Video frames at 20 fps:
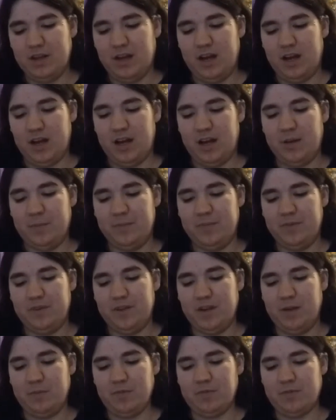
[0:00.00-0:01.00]
Um,
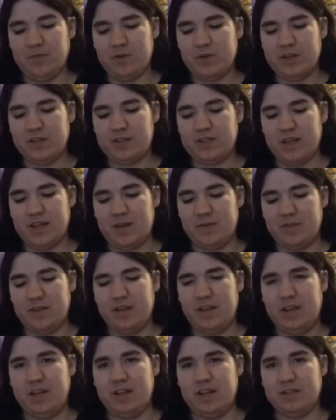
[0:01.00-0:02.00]
number
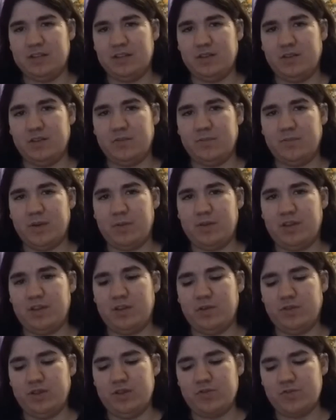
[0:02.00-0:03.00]
47 is probably
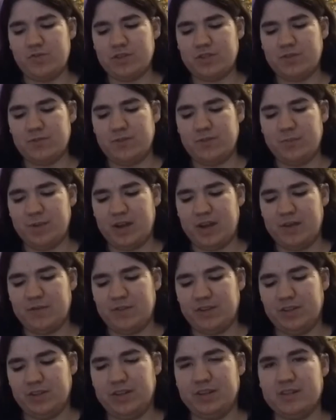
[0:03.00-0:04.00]
the only Christian film I
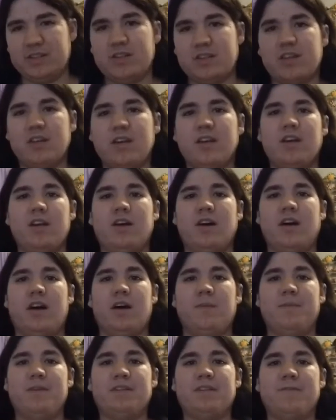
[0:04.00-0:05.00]
have on the list.
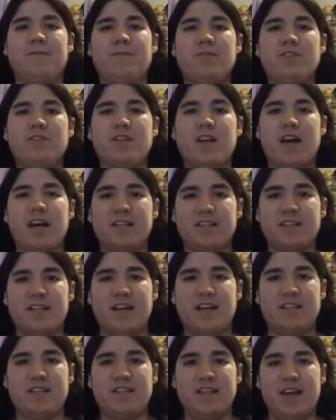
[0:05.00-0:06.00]
Um, it's the first God's
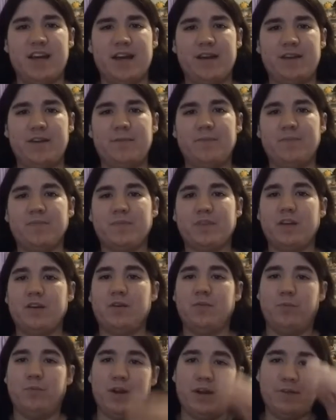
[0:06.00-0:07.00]
Not Dead.
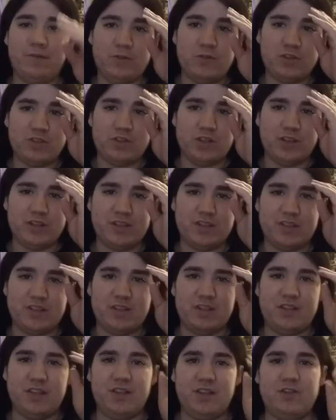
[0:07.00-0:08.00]
When I first saw this
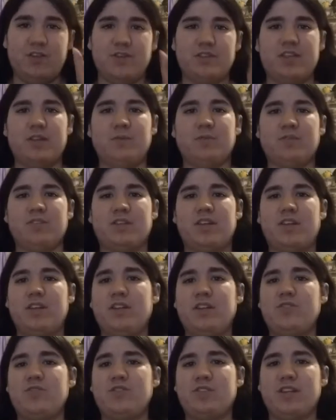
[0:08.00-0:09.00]
in theaters, it was
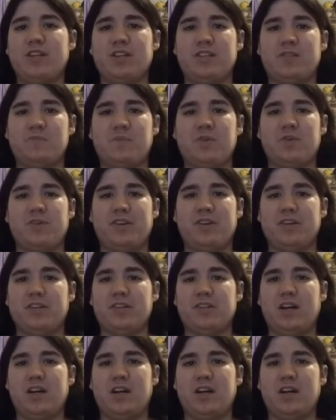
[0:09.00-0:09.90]
an interesting experience.